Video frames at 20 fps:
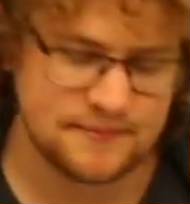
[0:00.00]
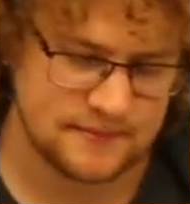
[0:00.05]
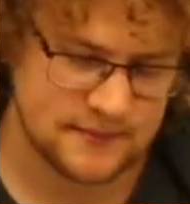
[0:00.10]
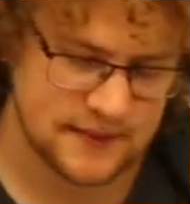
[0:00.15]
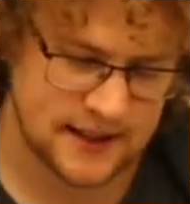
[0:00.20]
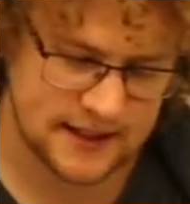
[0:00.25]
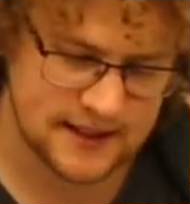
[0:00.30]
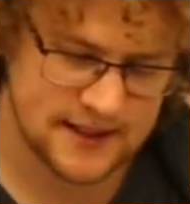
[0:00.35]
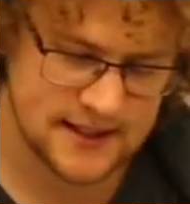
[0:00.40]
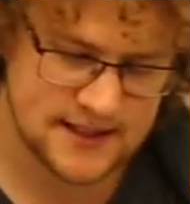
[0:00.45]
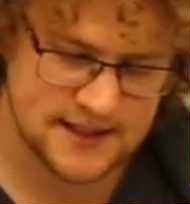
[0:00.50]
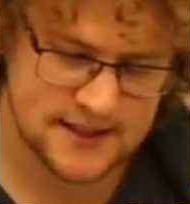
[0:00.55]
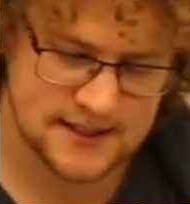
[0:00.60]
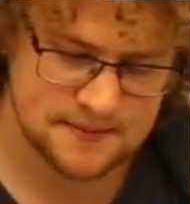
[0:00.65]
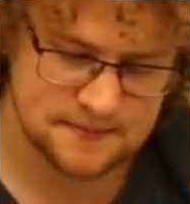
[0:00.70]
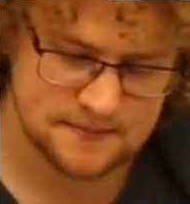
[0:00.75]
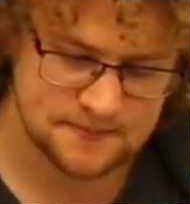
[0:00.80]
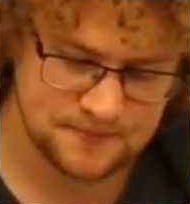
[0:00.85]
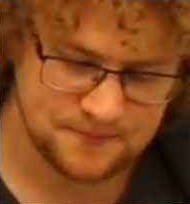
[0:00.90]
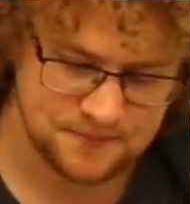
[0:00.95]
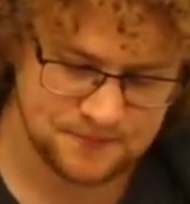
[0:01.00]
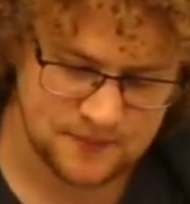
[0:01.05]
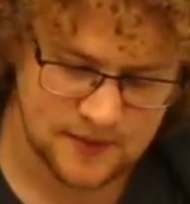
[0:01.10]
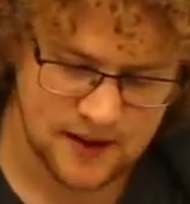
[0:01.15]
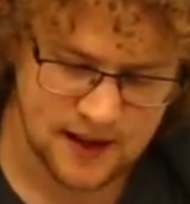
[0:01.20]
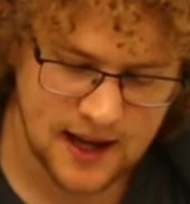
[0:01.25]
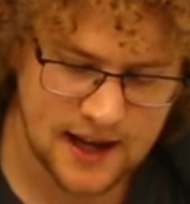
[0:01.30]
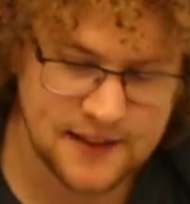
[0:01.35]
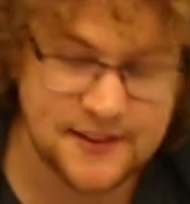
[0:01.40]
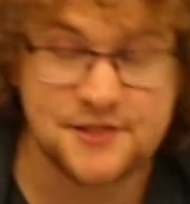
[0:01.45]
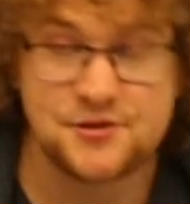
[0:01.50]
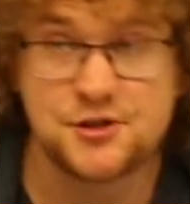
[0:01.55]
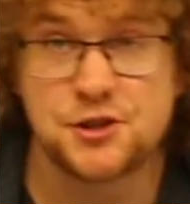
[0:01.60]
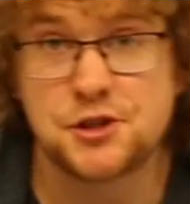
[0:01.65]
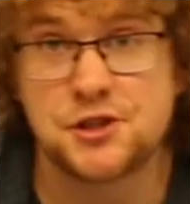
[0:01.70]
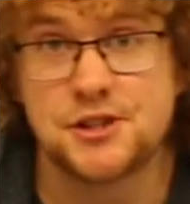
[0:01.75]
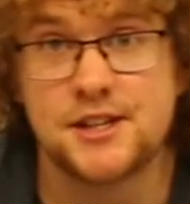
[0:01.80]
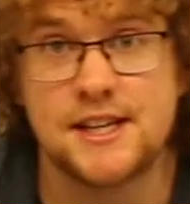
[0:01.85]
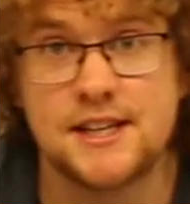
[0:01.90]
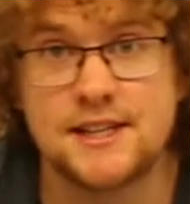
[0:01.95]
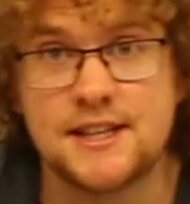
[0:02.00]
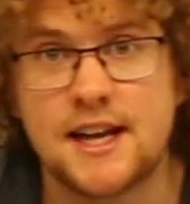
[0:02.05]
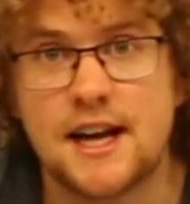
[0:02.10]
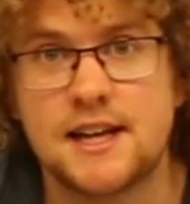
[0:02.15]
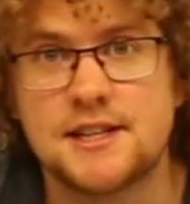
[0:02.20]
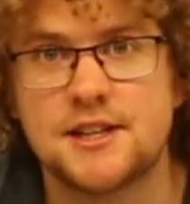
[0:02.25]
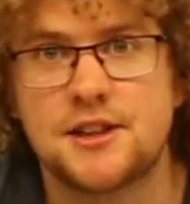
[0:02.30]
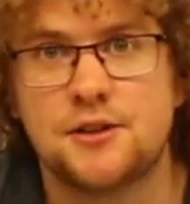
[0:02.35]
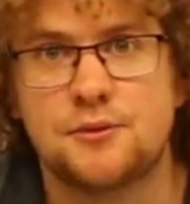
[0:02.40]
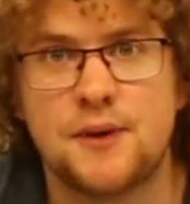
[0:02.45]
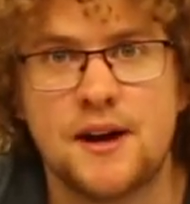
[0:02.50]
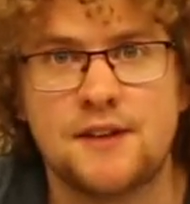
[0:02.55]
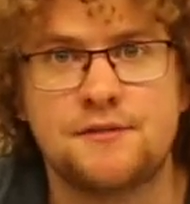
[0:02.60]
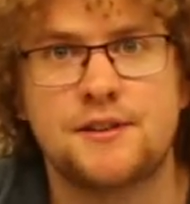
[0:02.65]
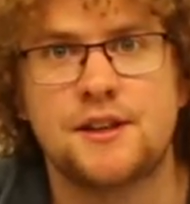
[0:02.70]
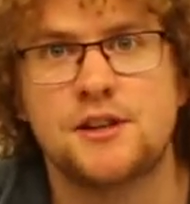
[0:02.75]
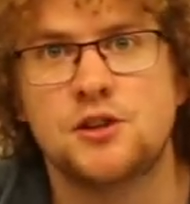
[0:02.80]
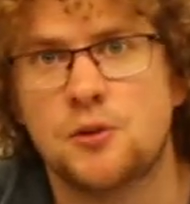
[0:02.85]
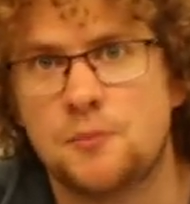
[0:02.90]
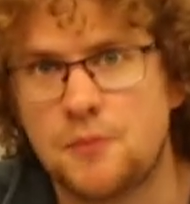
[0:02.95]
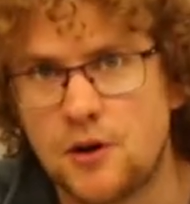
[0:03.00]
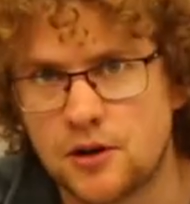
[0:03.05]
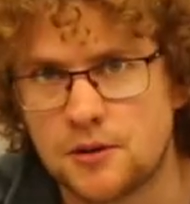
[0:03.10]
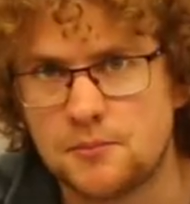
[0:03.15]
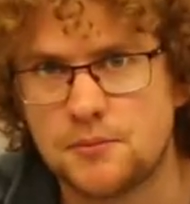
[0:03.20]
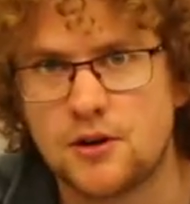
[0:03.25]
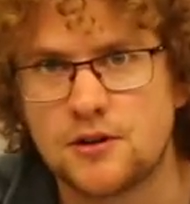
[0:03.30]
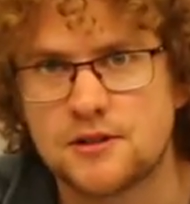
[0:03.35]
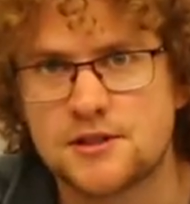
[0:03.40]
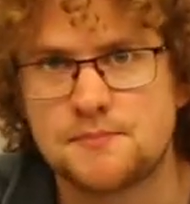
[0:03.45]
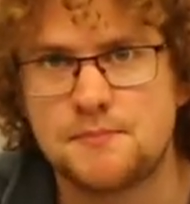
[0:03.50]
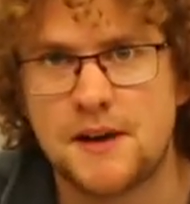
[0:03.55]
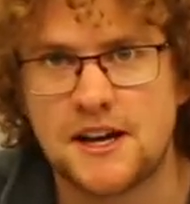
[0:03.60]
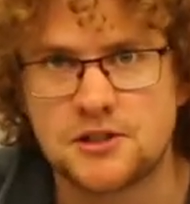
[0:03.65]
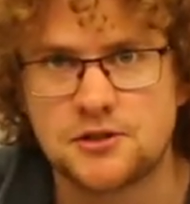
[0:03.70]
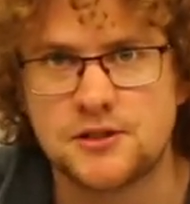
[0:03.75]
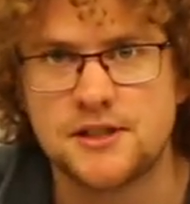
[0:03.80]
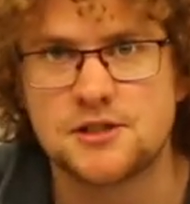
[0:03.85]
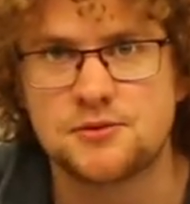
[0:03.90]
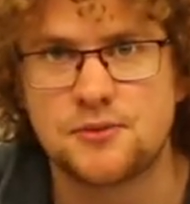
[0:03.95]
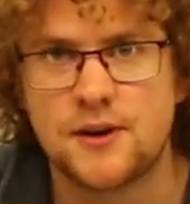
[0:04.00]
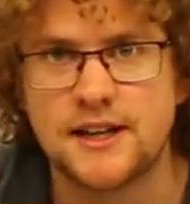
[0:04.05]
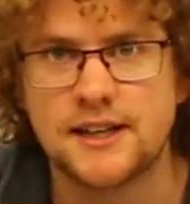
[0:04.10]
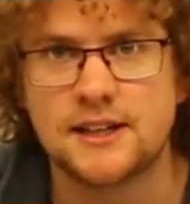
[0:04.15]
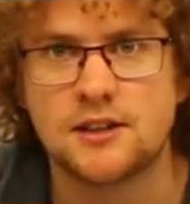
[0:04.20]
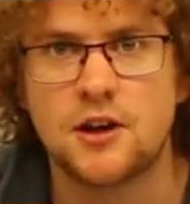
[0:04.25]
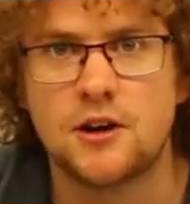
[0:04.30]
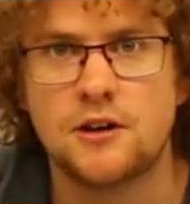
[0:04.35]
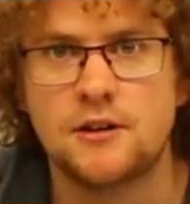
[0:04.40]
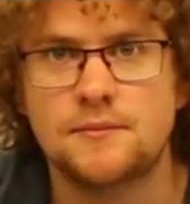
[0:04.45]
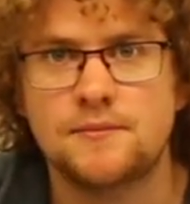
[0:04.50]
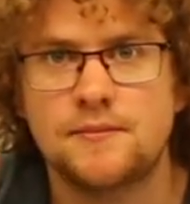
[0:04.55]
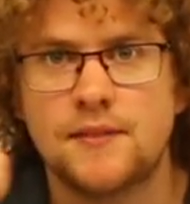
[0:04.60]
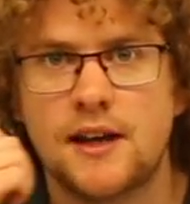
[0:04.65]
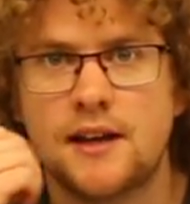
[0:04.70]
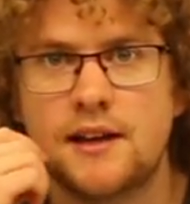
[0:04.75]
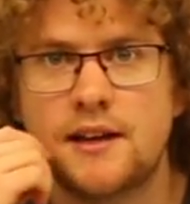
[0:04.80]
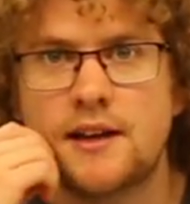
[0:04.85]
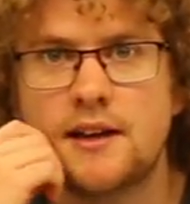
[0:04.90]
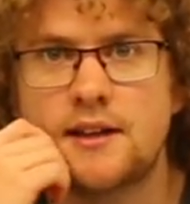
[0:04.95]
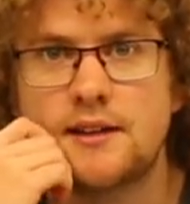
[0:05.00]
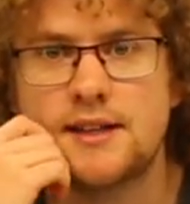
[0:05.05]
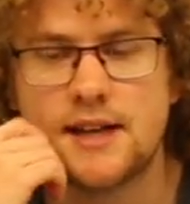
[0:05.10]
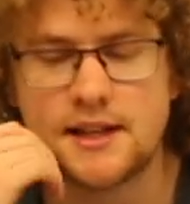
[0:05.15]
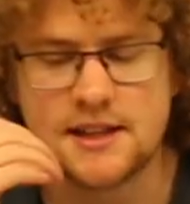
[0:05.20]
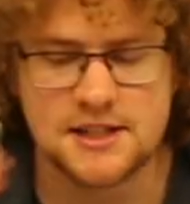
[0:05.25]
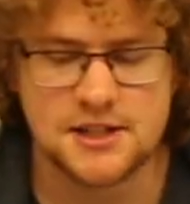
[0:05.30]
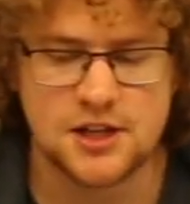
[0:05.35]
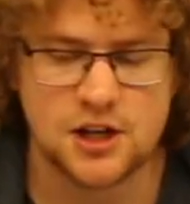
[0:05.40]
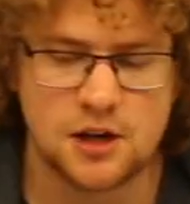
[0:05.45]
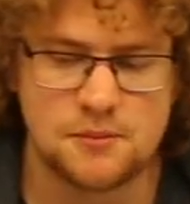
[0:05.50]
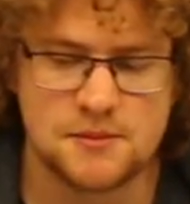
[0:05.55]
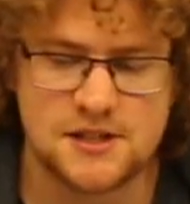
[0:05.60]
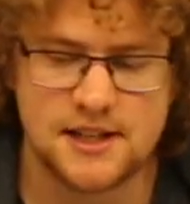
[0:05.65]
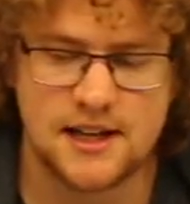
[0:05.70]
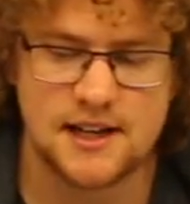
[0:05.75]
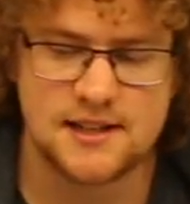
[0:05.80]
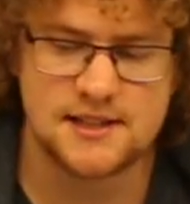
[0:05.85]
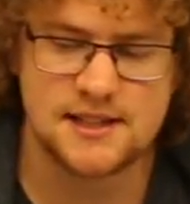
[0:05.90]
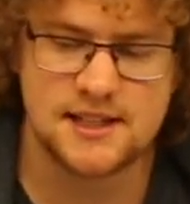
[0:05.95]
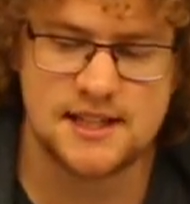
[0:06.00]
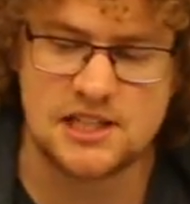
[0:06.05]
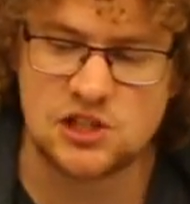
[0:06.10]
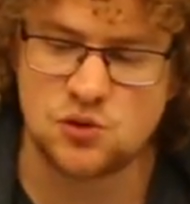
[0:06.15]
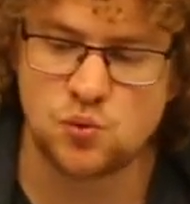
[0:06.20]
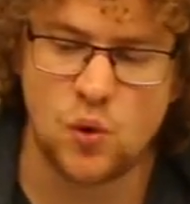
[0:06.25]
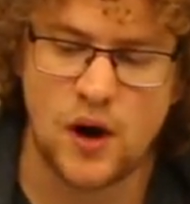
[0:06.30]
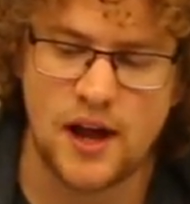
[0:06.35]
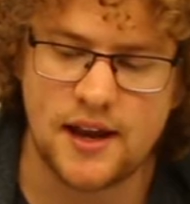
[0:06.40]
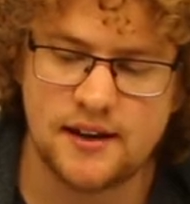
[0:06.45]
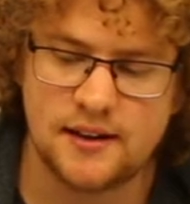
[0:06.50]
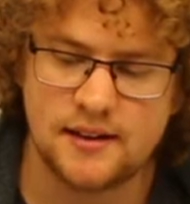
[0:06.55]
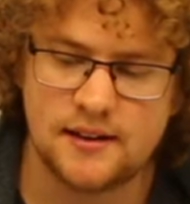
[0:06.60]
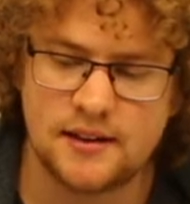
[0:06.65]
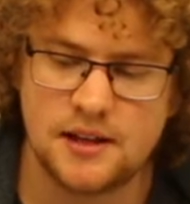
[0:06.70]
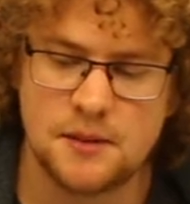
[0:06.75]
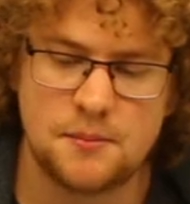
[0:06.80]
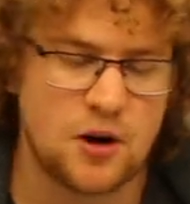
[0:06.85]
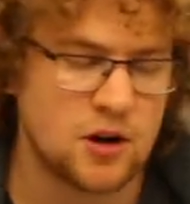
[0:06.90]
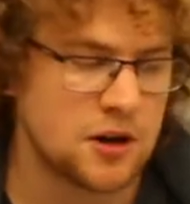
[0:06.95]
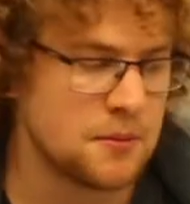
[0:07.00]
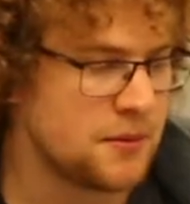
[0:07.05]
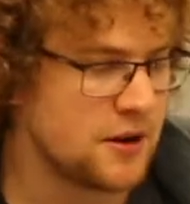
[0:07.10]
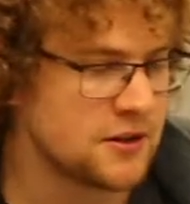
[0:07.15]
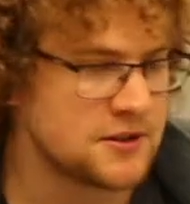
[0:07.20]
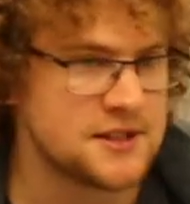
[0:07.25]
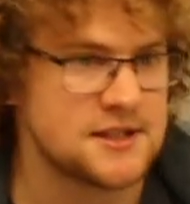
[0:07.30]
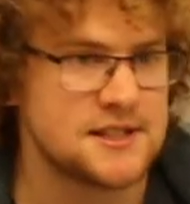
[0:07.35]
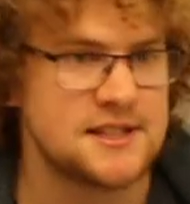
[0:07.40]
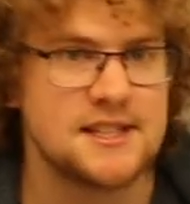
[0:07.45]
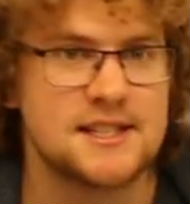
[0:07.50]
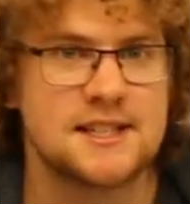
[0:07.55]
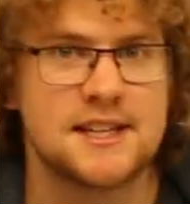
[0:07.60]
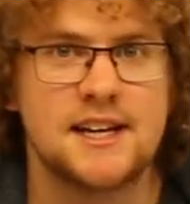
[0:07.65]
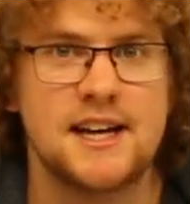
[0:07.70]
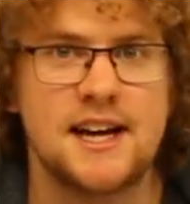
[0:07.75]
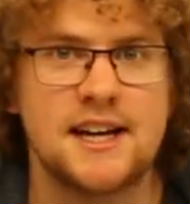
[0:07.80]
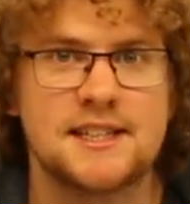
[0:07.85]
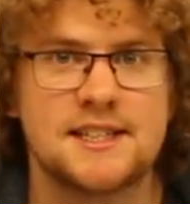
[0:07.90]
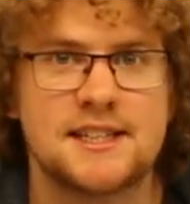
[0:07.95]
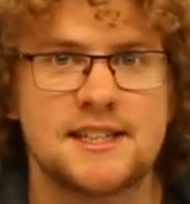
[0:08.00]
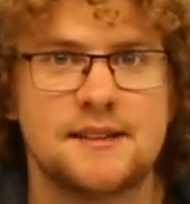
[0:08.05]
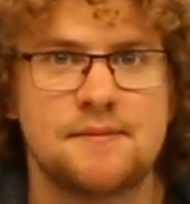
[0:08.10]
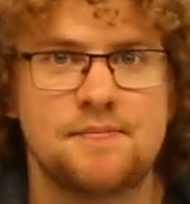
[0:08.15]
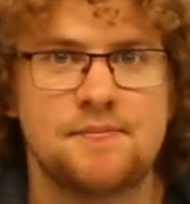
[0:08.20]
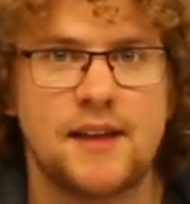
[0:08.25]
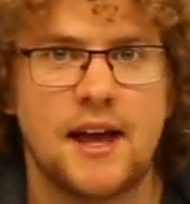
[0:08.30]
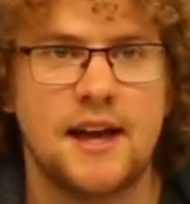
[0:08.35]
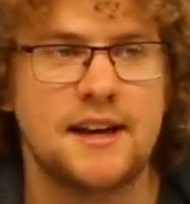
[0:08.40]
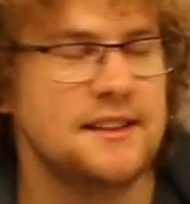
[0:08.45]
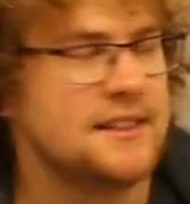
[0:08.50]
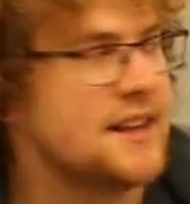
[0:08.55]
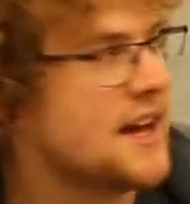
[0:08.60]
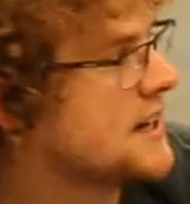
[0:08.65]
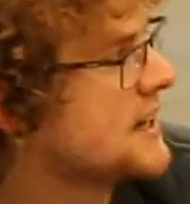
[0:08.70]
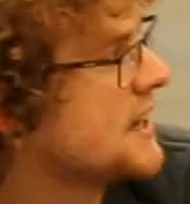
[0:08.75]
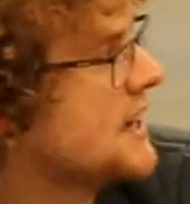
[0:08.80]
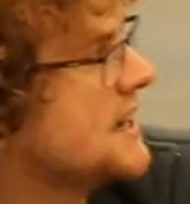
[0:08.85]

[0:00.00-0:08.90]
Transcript: like this, and that's just to indicate to the ref that your pocket box battery is running low. The other circumstance is when the pocket boxes disconnect, and in that